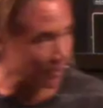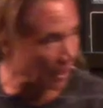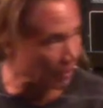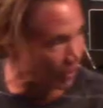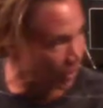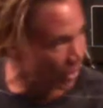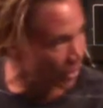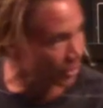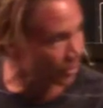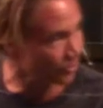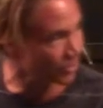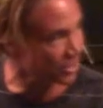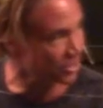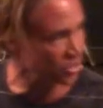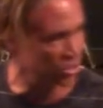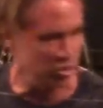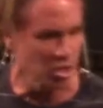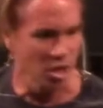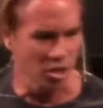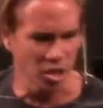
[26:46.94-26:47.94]
pocket when he
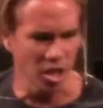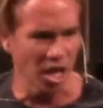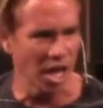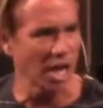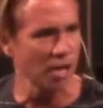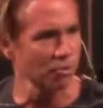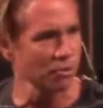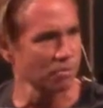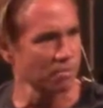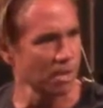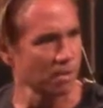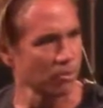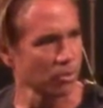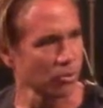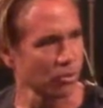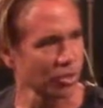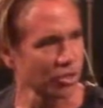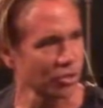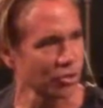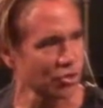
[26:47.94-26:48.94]
says, Yeah, I remember
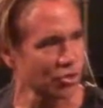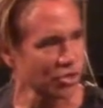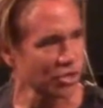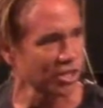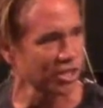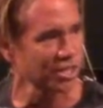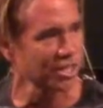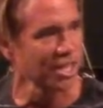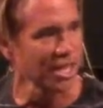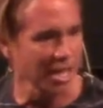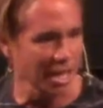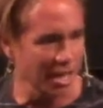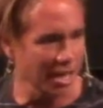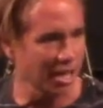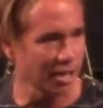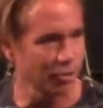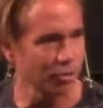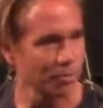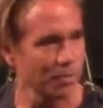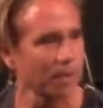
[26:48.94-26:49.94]
when you sinned, and
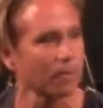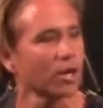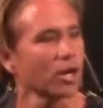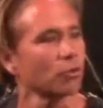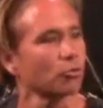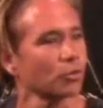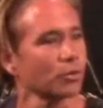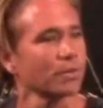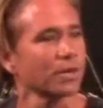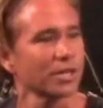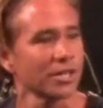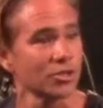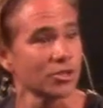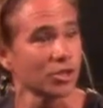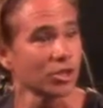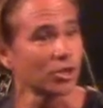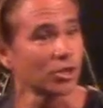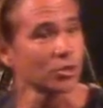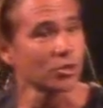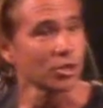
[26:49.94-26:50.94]
I remember, and remember, he's
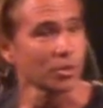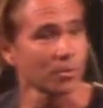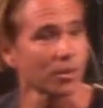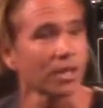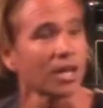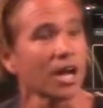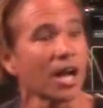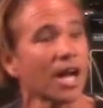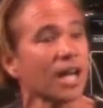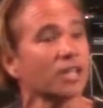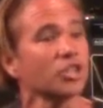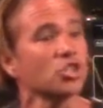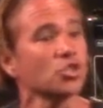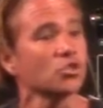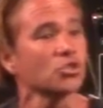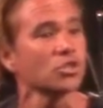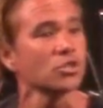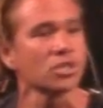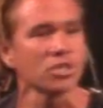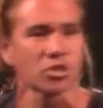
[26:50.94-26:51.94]
the accuser of the burden. I,
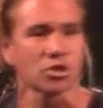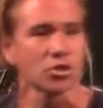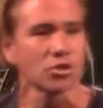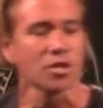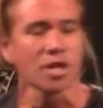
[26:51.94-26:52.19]
you do this, you're